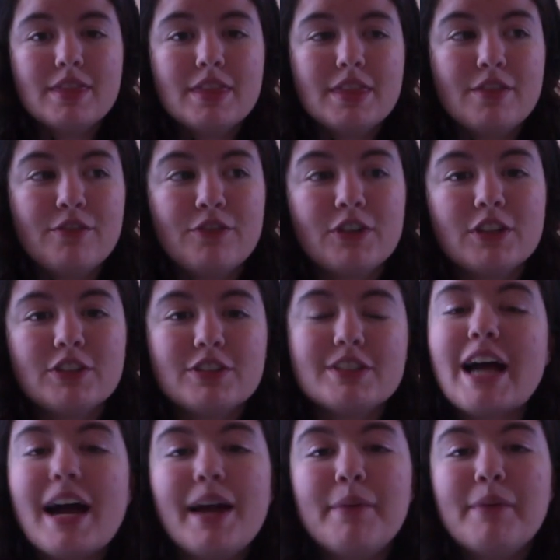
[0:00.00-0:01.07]
The first
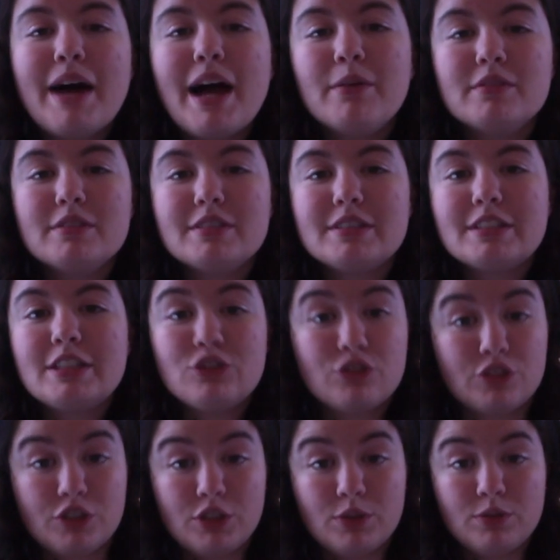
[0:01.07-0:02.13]
time I was
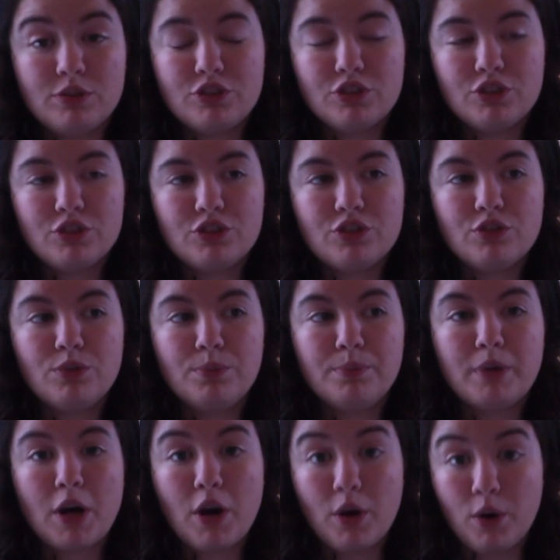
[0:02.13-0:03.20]
introduced to
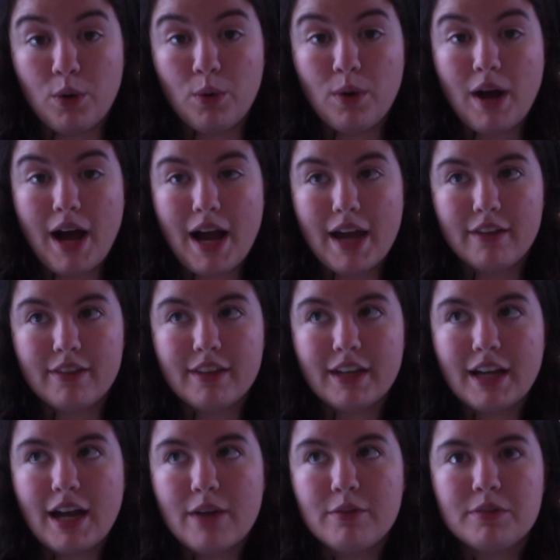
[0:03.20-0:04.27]
Poe, I think
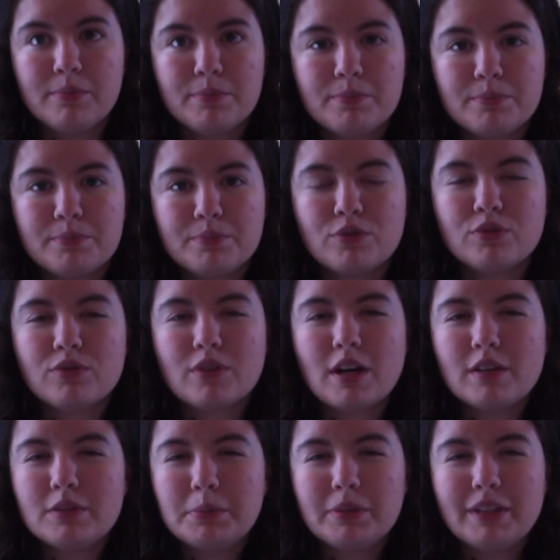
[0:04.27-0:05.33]
I was
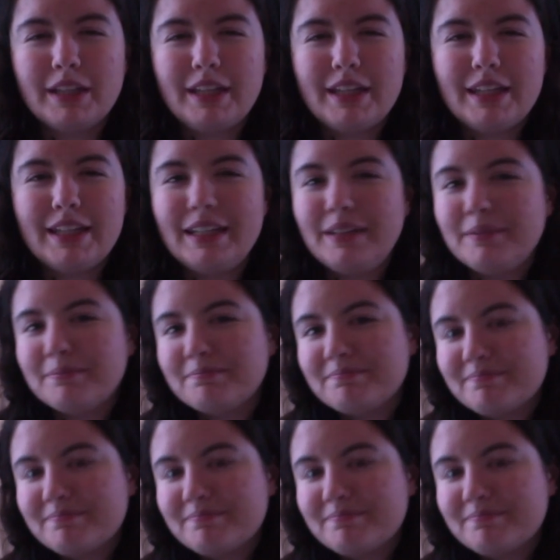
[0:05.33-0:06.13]
probably